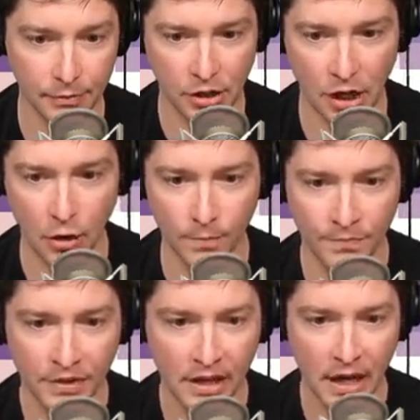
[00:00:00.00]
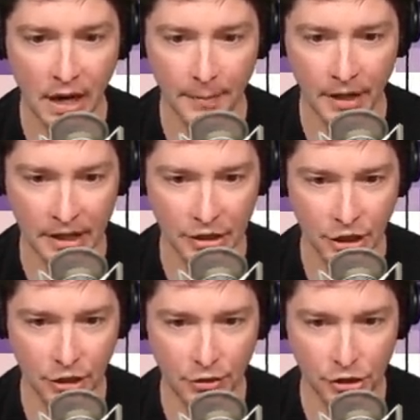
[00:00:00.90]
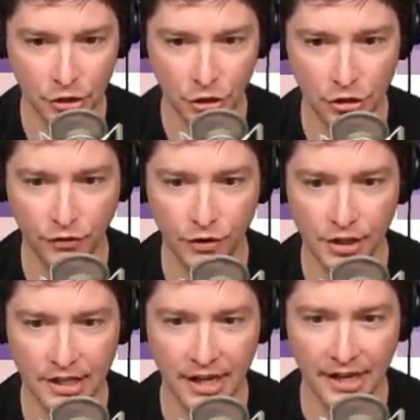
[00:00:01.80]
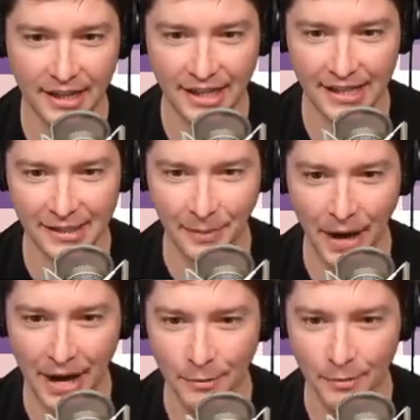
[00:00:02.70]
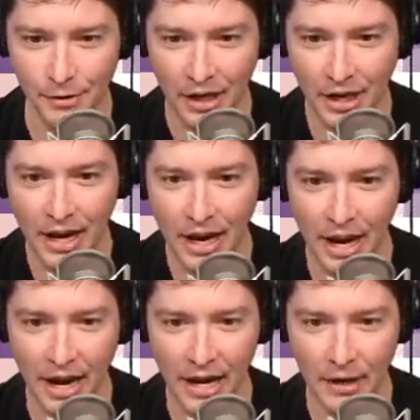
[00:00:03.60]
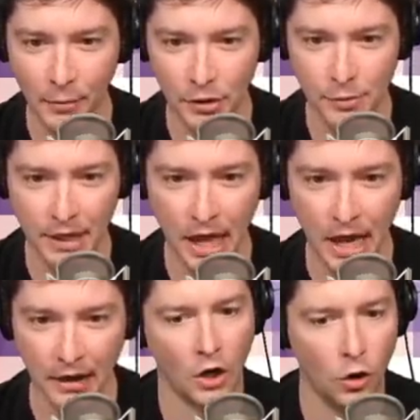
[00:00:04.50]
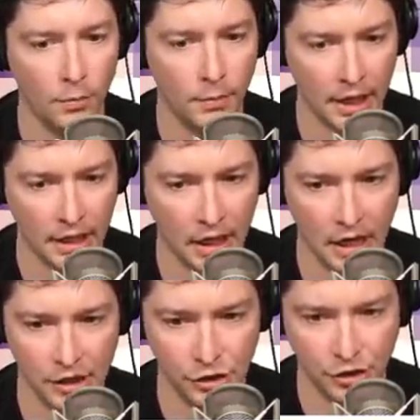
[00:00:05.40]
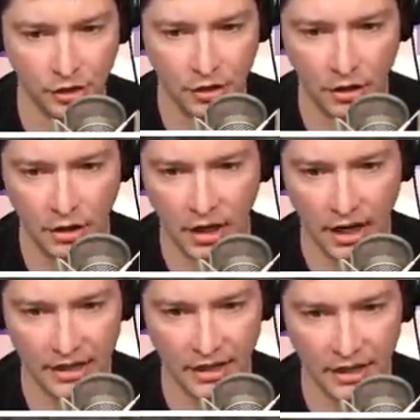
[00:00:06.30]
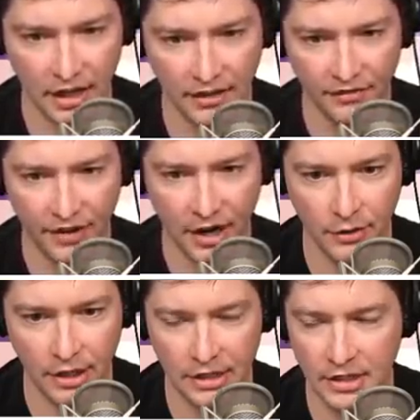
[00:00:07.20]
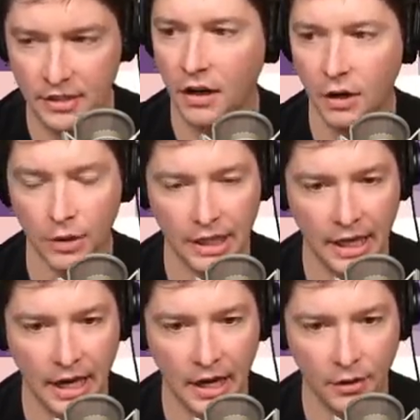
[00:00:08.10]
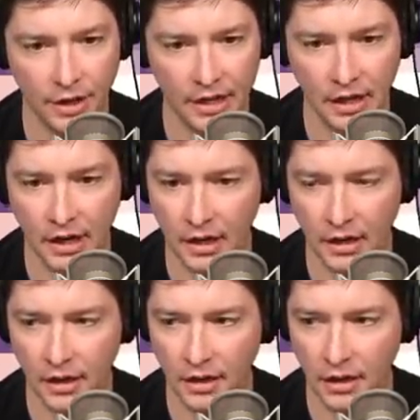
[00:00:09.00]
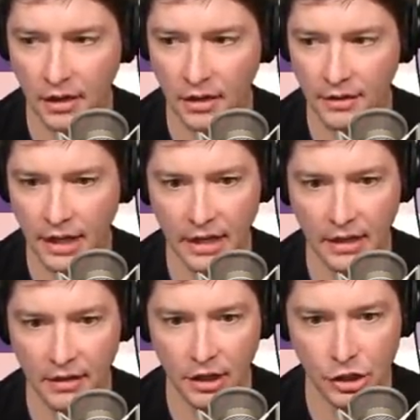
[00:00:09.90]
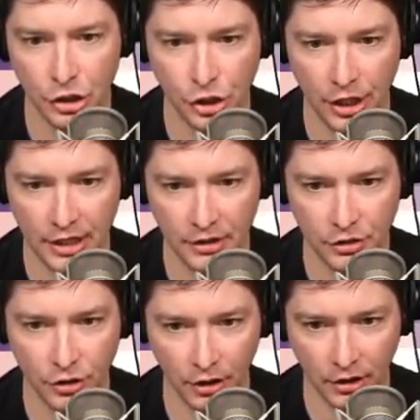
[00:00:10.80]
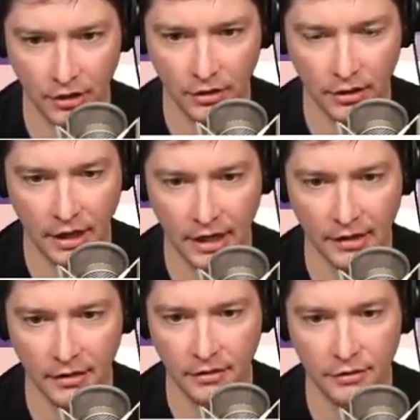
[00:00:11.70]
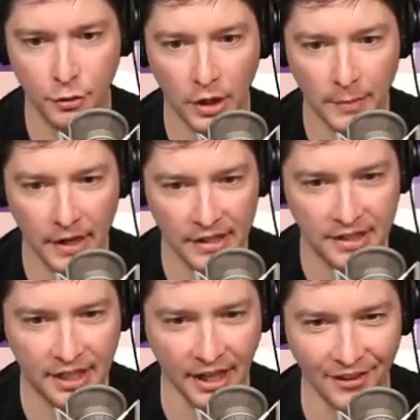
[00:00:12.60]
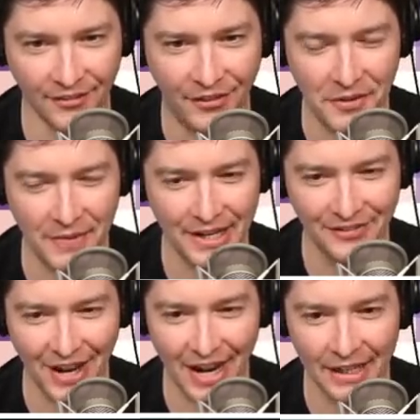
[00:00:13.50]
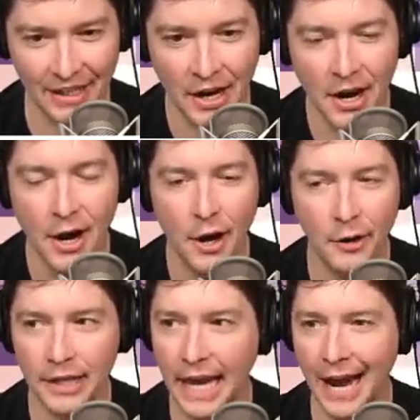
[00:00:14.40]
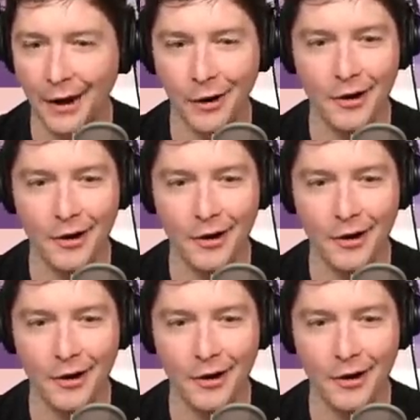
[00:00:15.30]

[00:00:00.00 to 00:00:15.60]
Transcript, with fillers: So I'm gonna continue the search for these biomes. Wish me luck. Oh my gosh, I think I have found it. Holy cow, that legit took like 20 minutes for me to find. Holy cow.